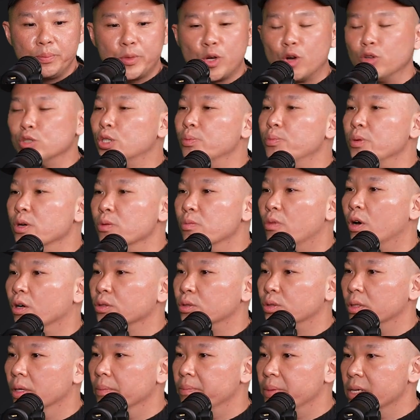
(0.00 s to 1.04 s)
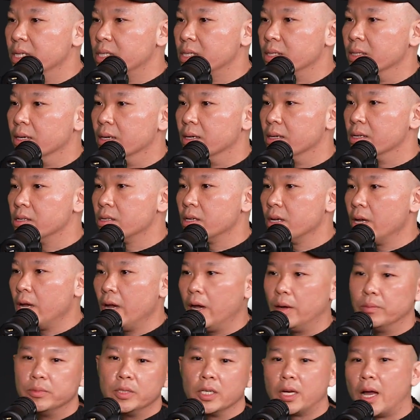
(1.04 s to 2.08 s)
contribute more to the business,
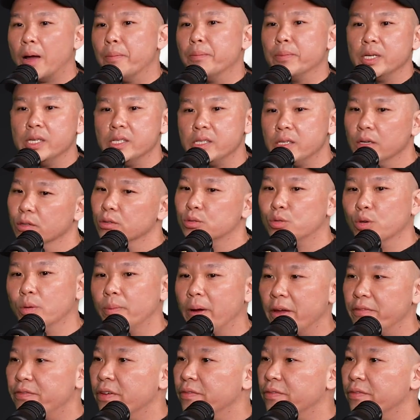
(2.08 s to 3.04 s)
help the company sales grow by